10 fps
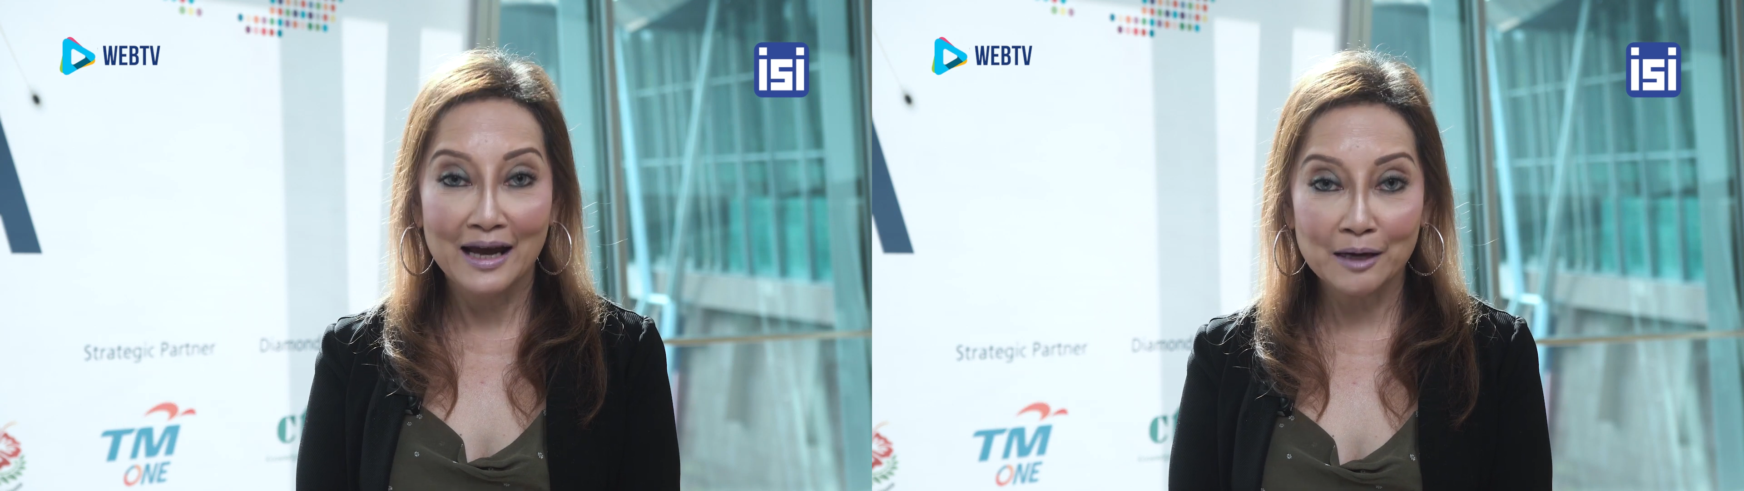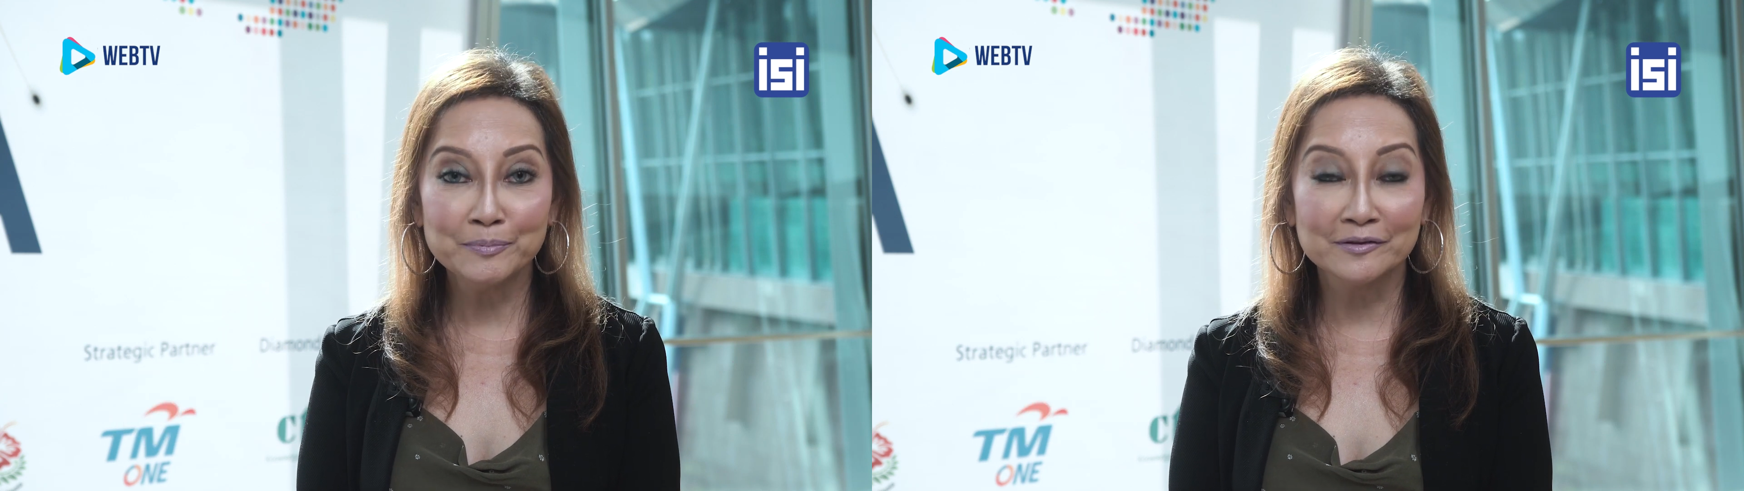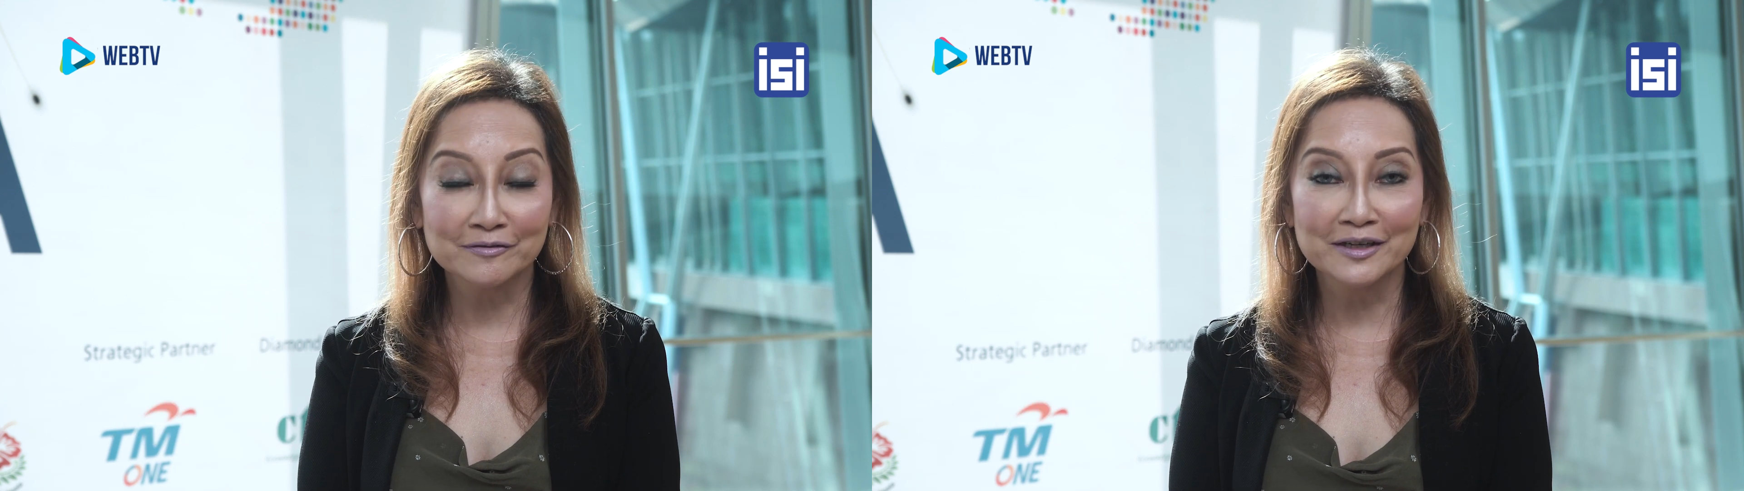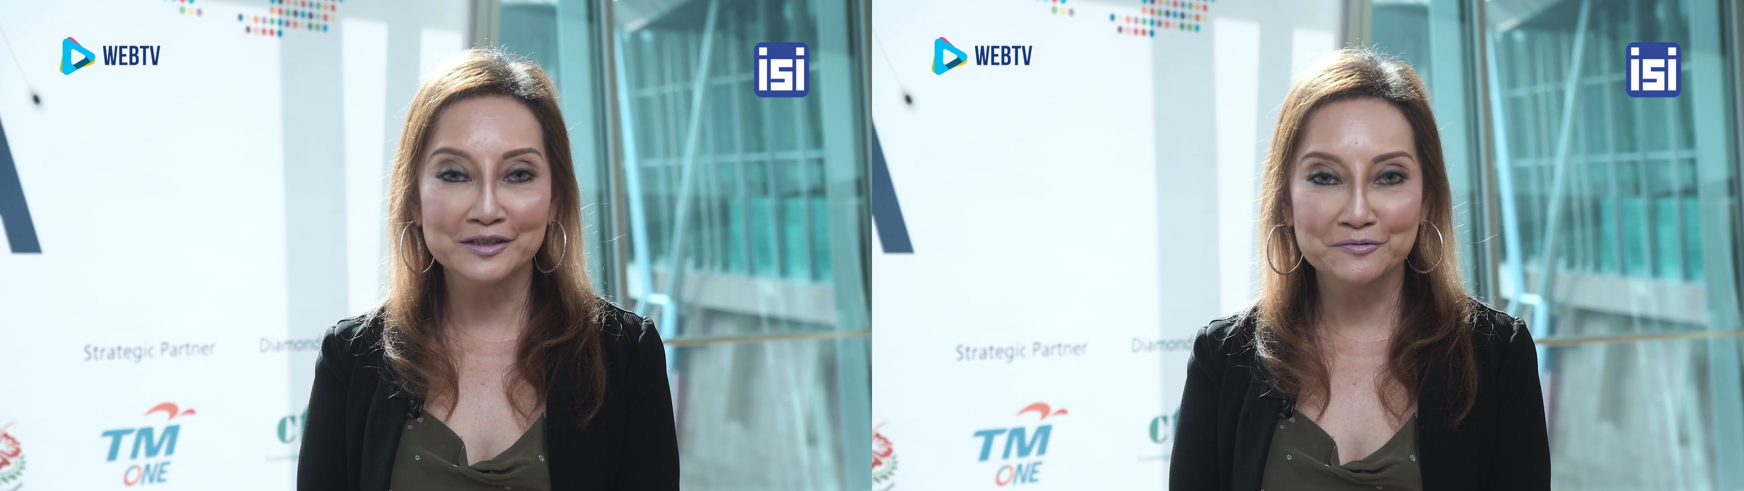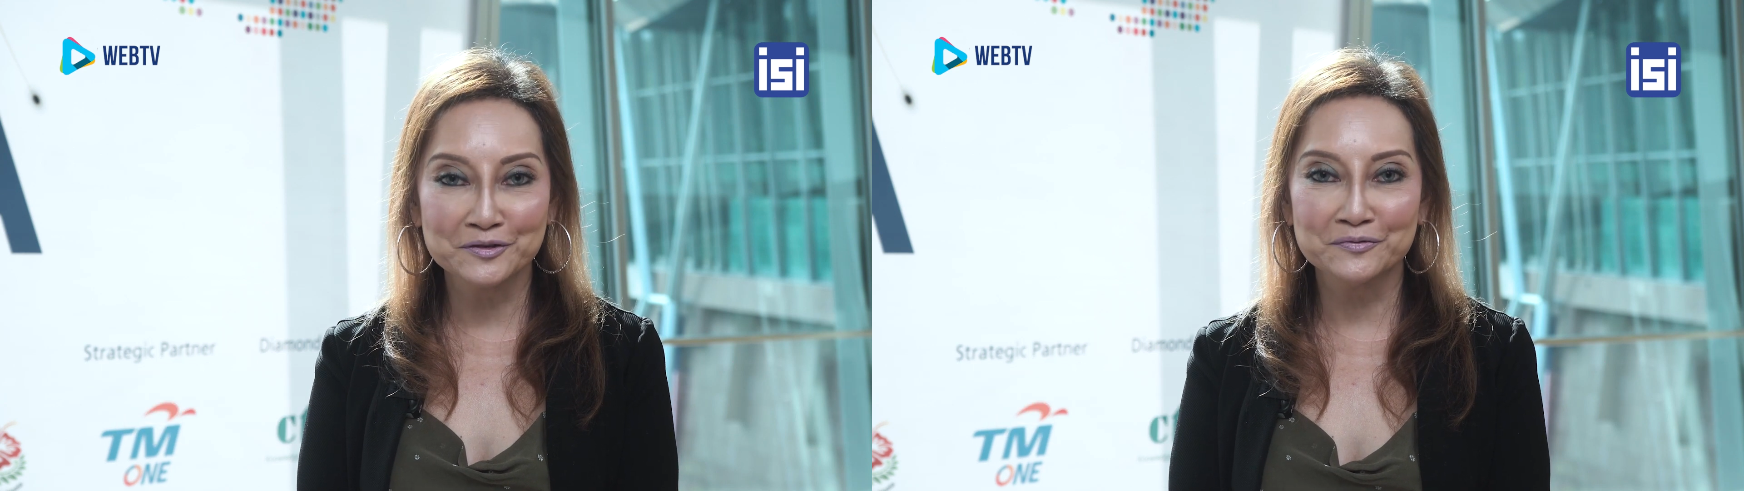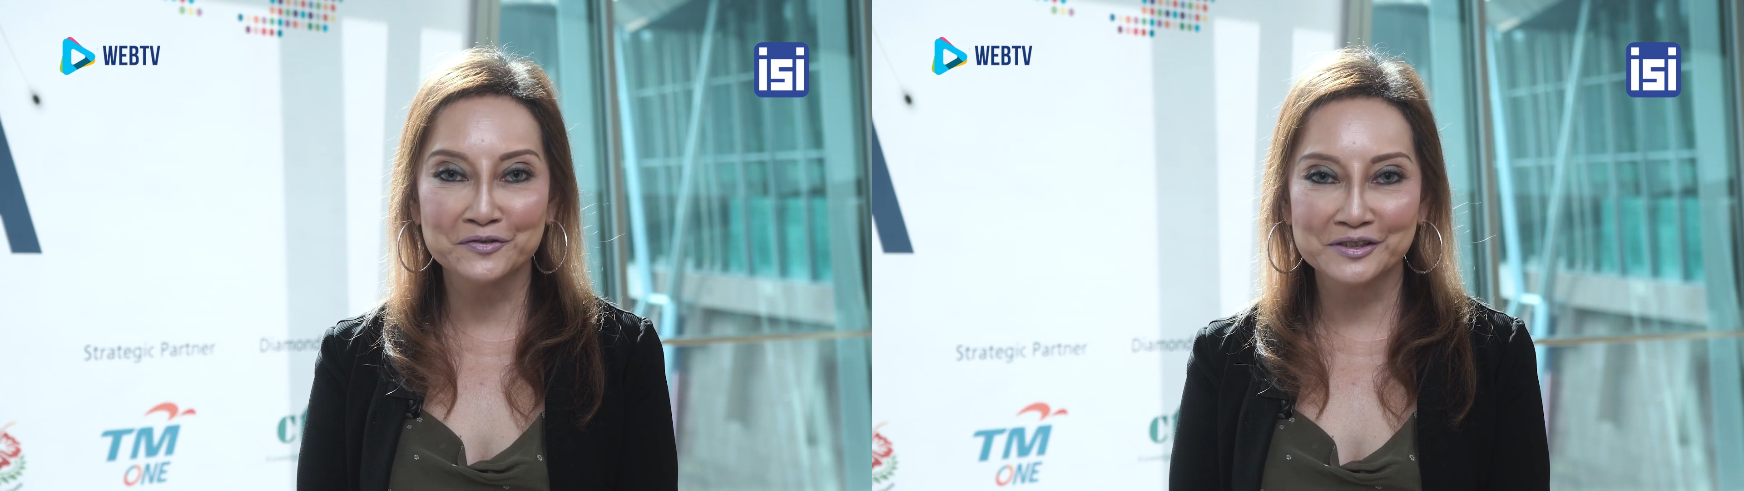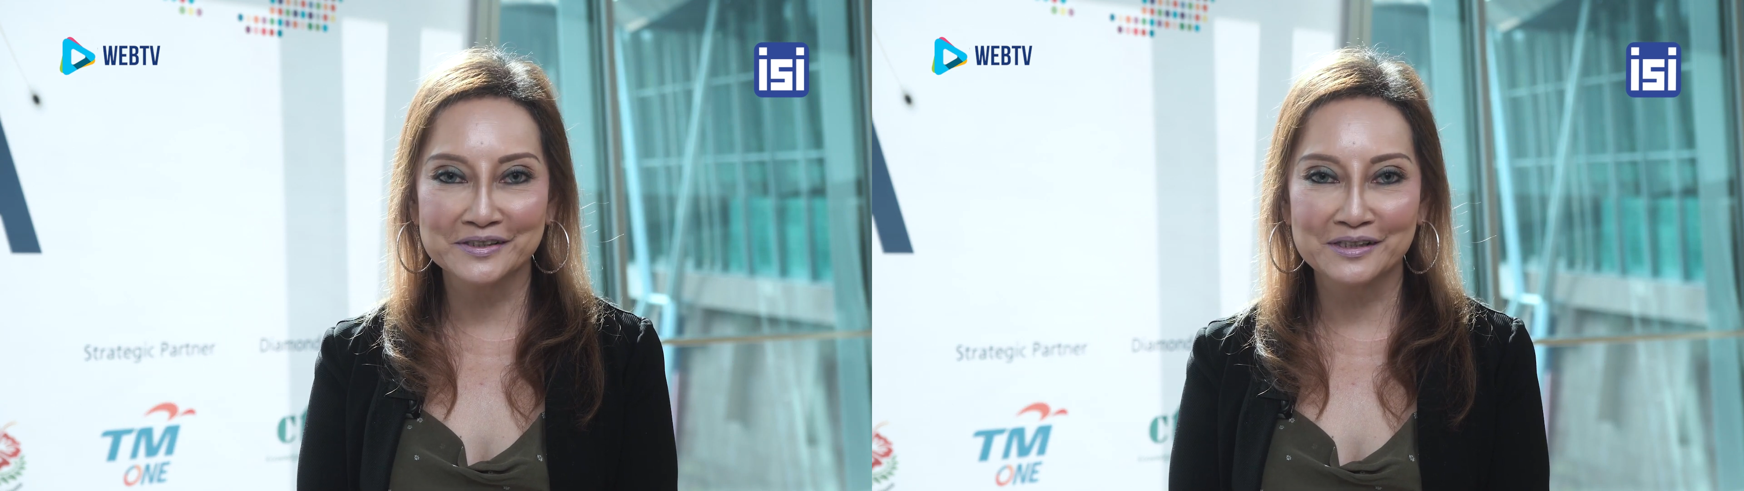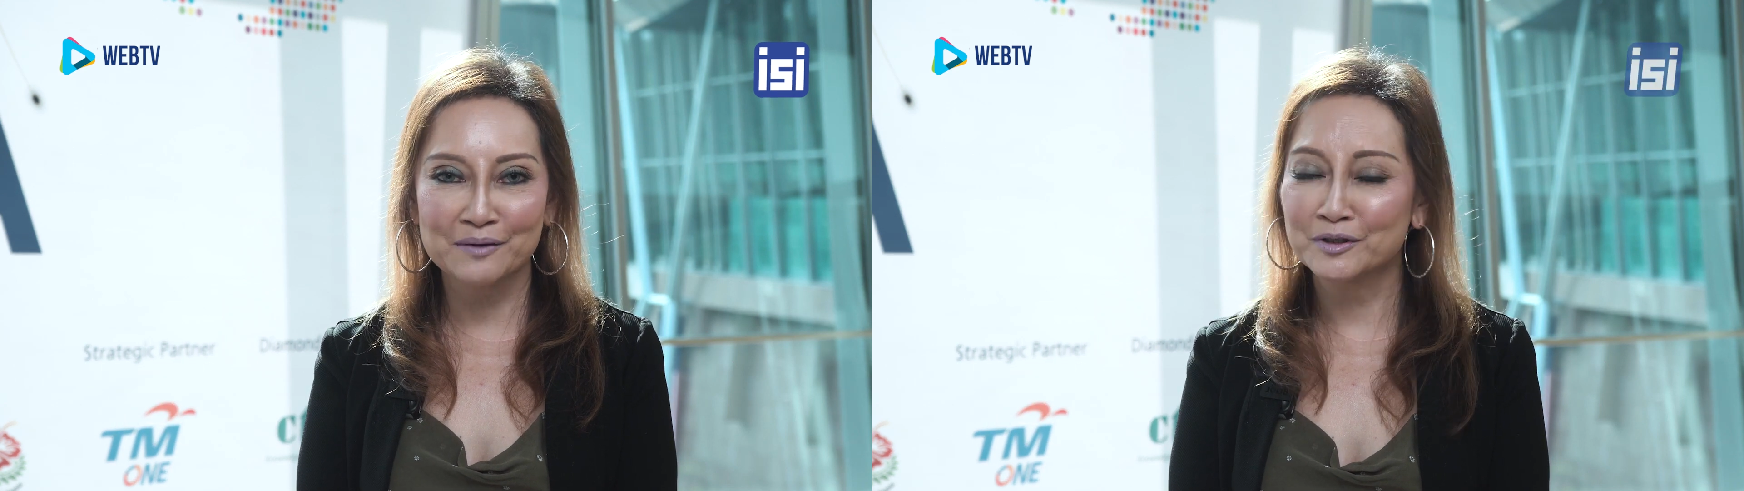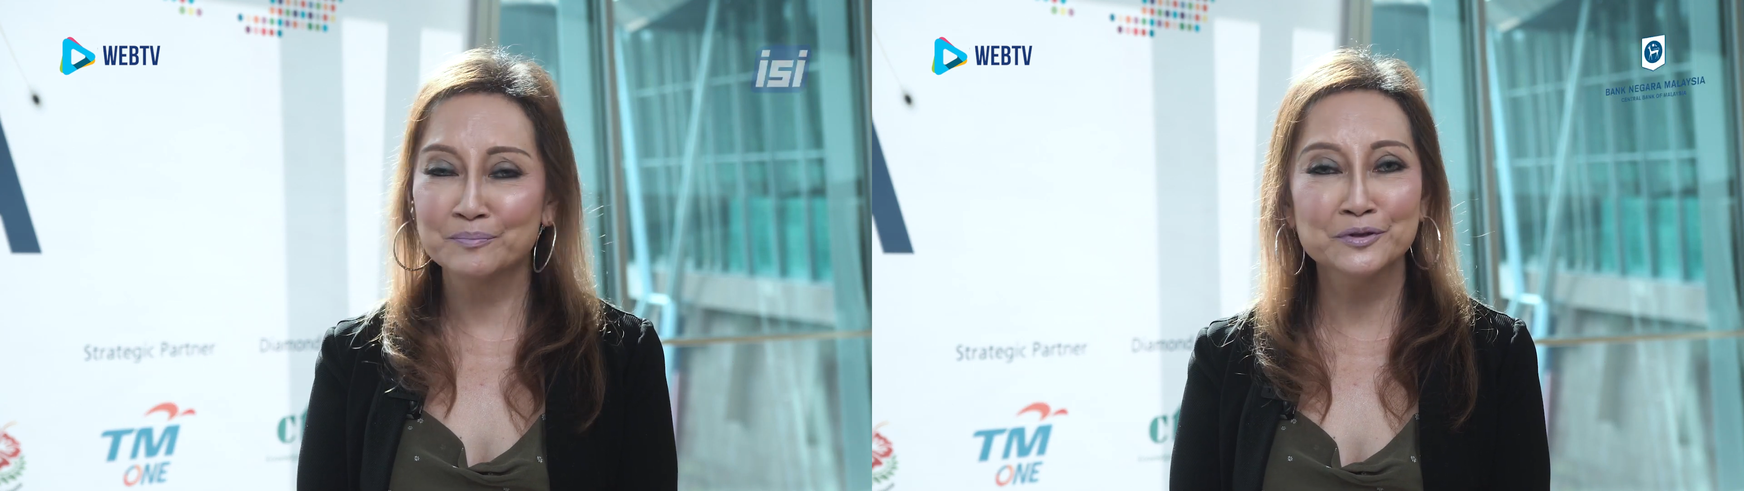happening right here for the first time in